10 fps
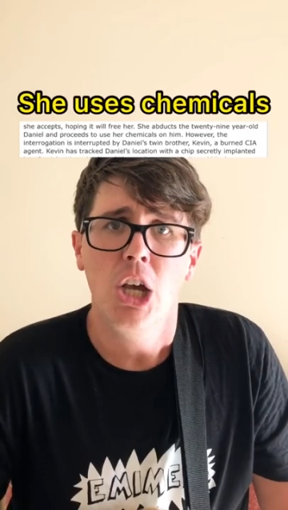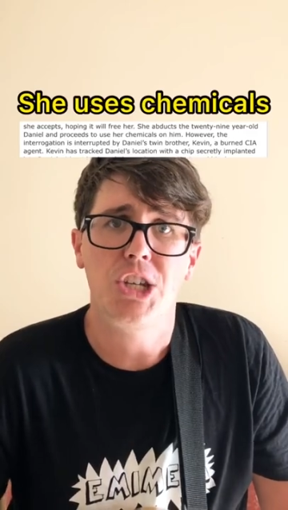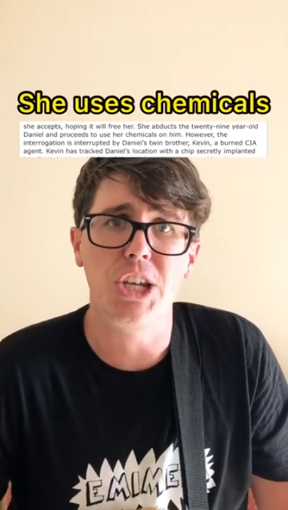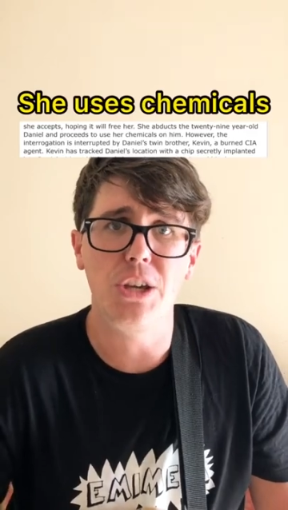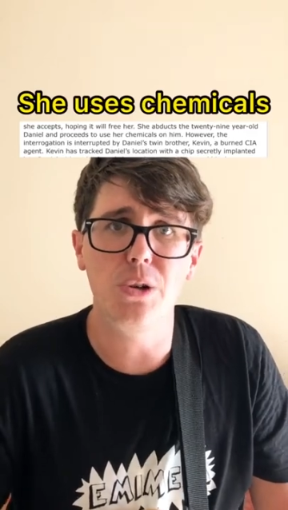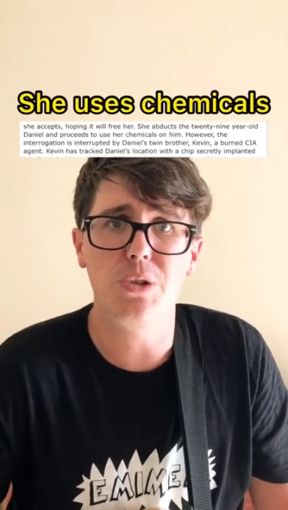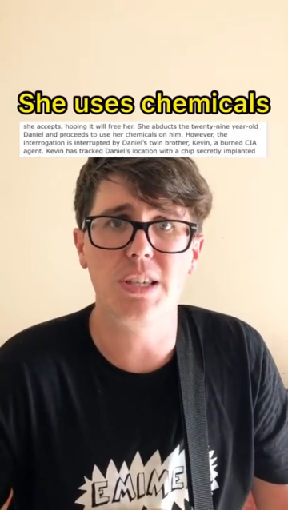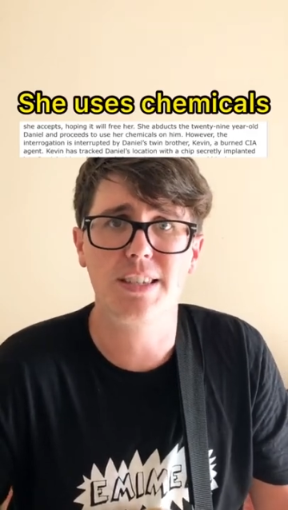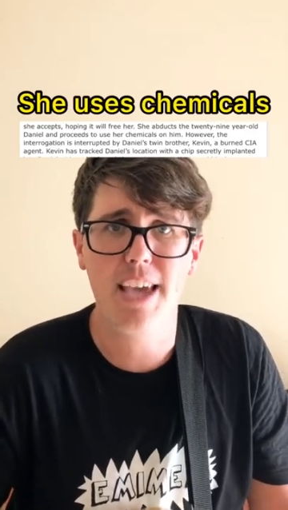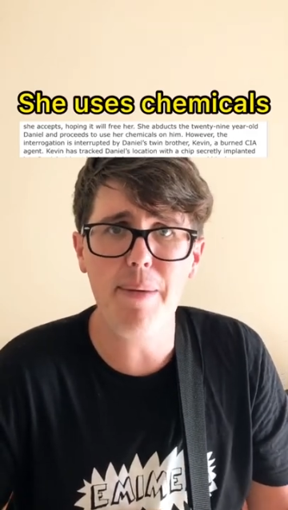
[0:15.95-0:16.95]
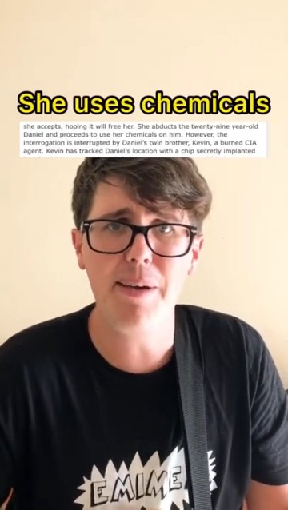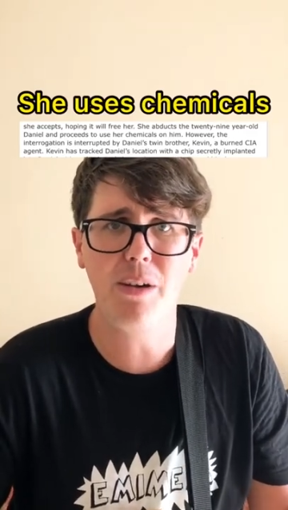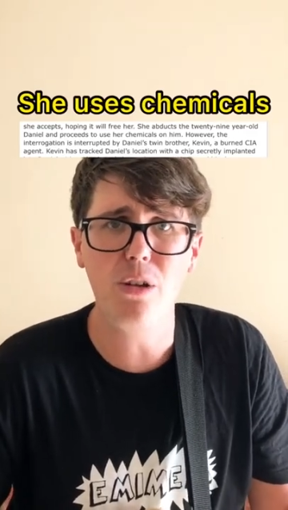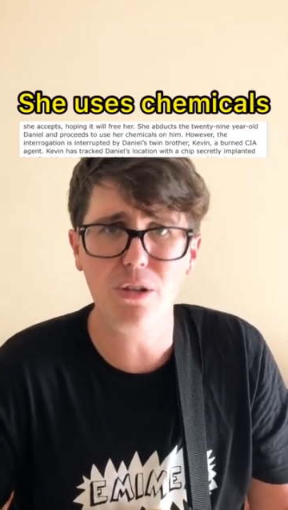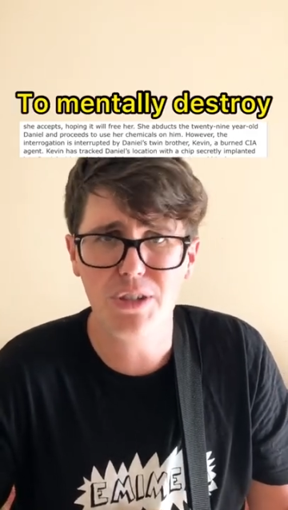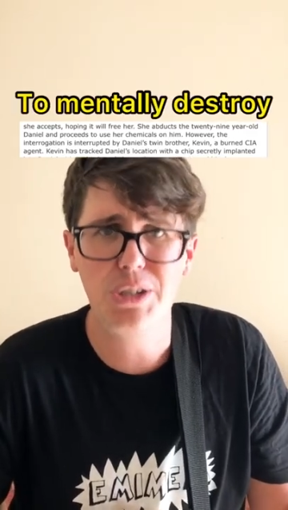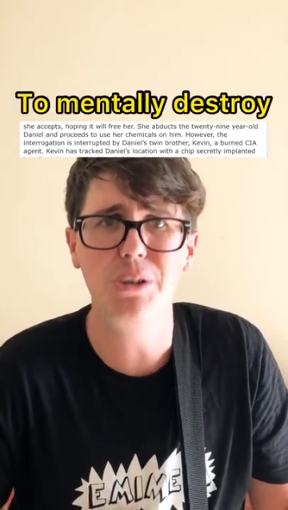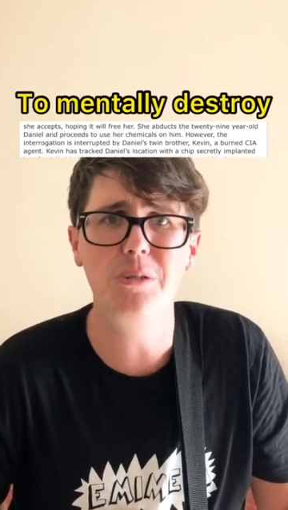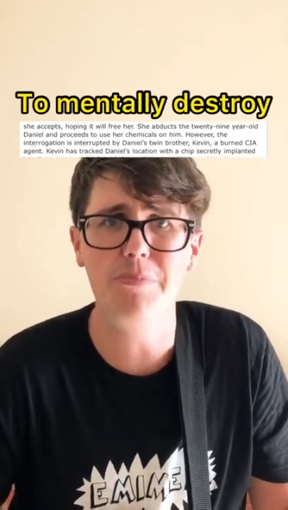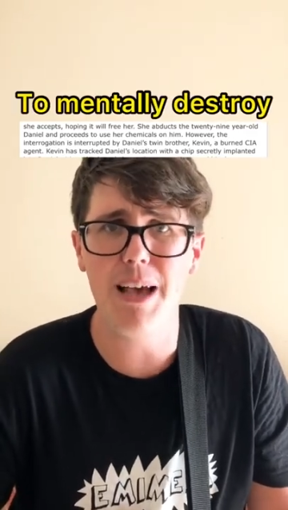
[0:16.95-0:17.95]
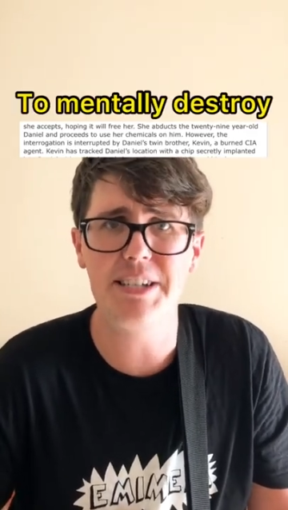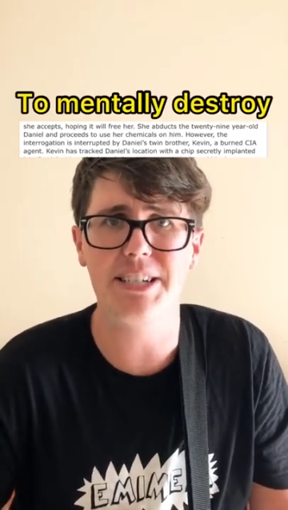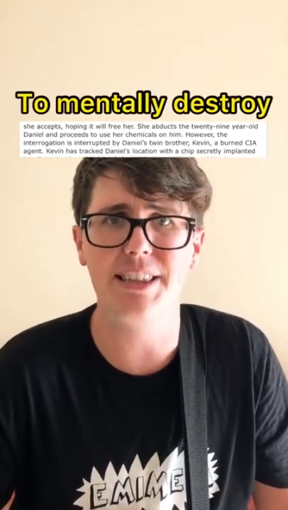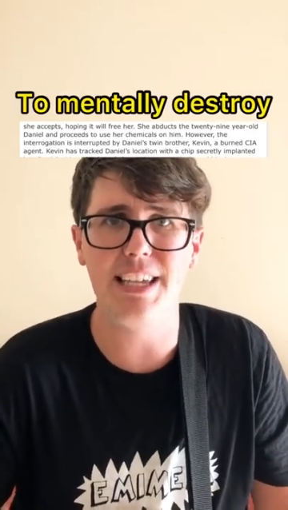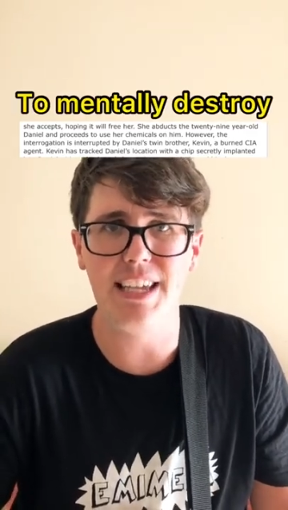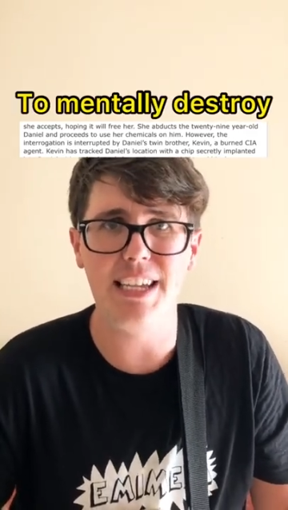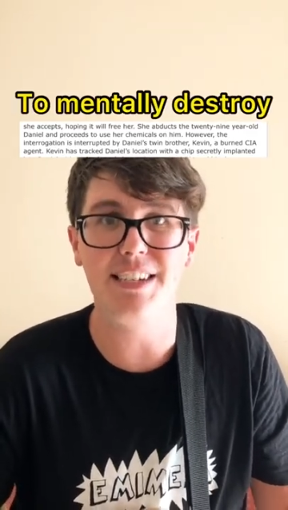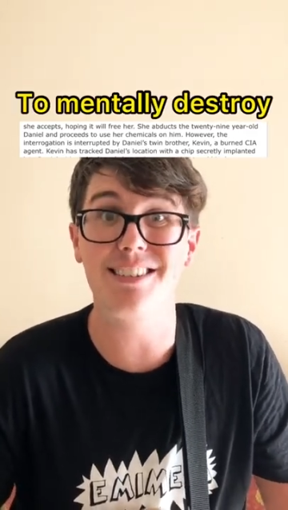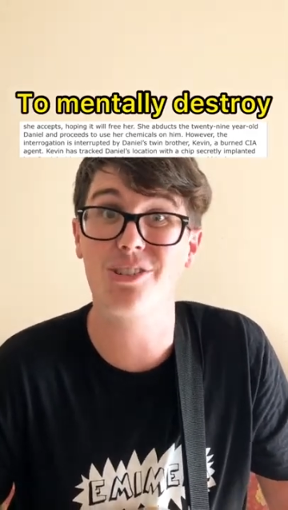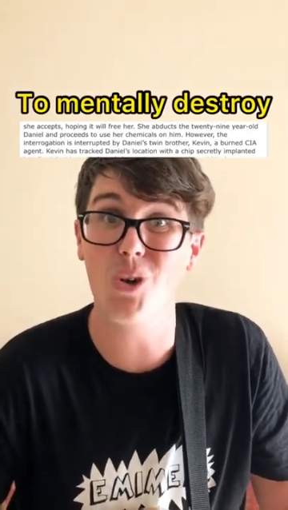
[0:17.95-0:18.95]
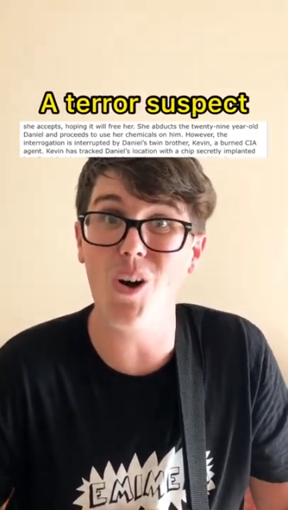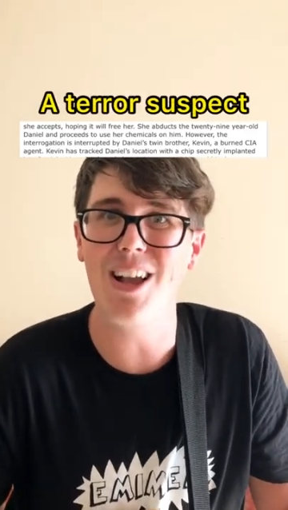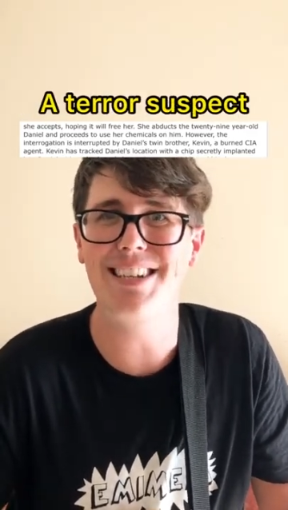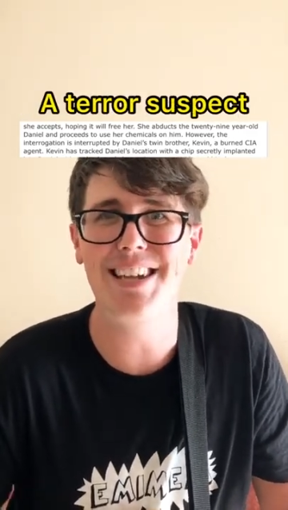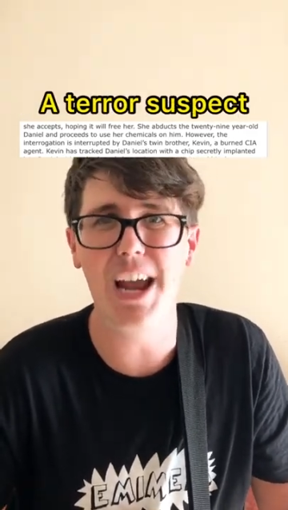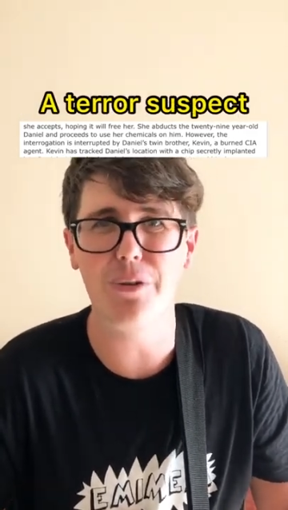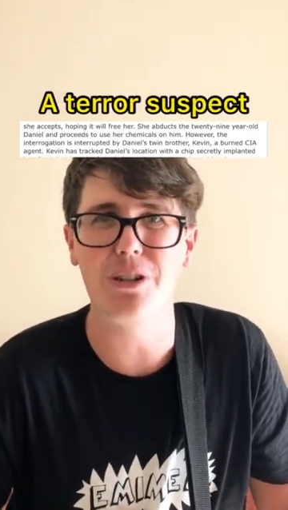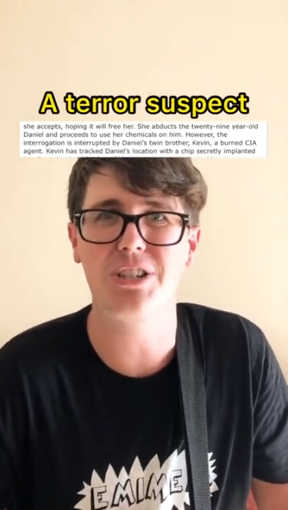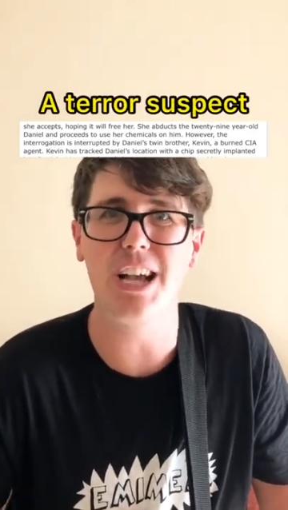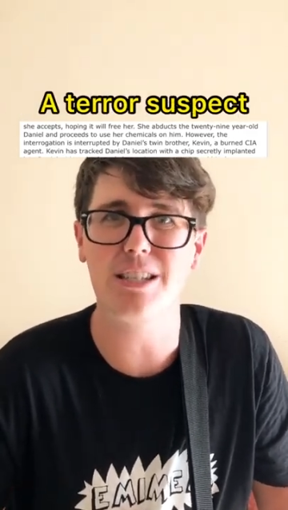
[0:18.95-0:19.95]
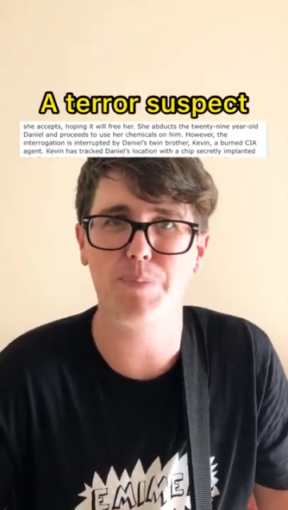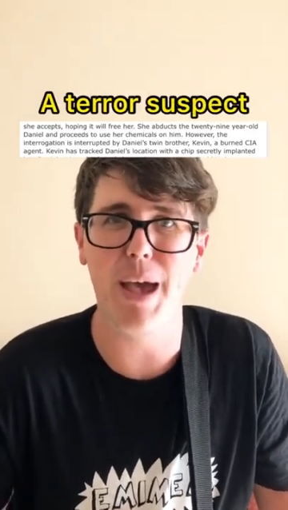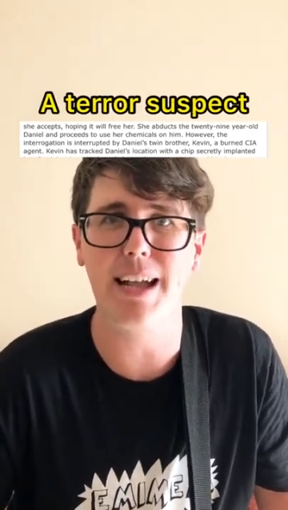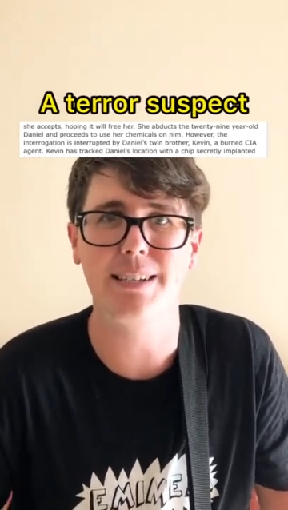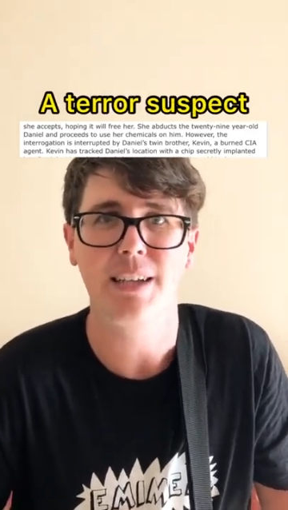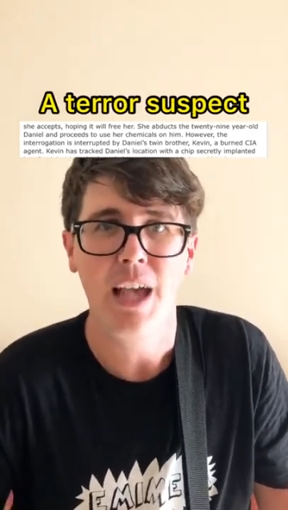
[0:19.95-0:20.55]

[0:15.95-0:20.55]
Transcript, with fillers: She uses chemicals to mentally destroy a terror suspect.